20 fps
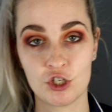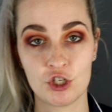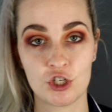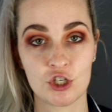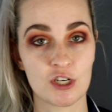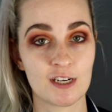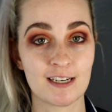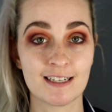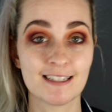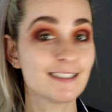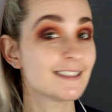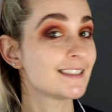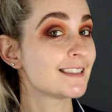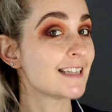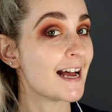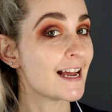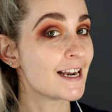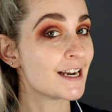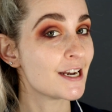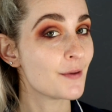just
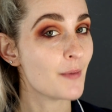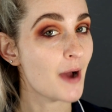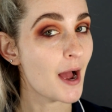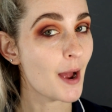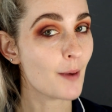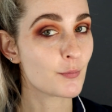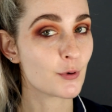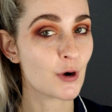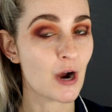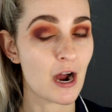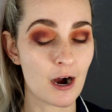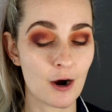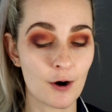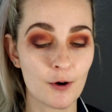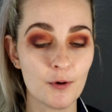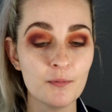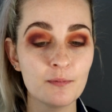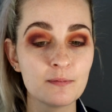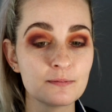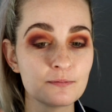under my
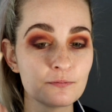brow